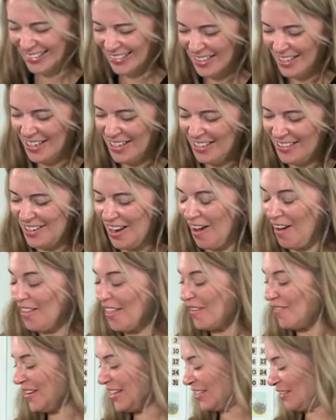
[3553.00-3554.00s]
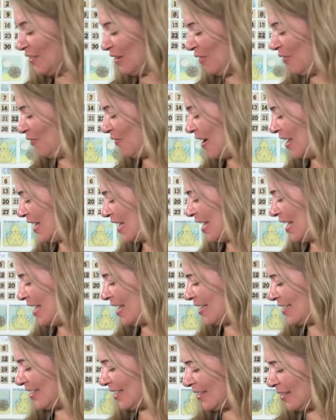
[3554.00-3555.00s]
No, that means you were funny.
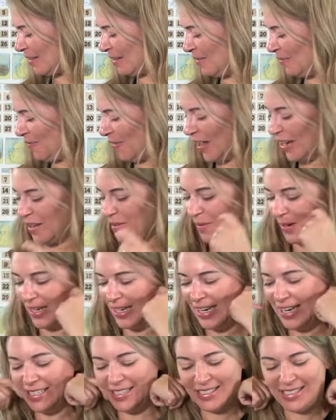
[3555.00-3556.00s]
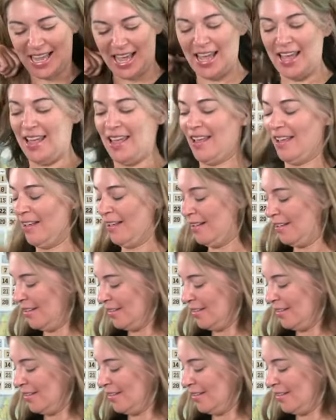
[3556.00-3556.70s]
He oh. said something funny. What did he say?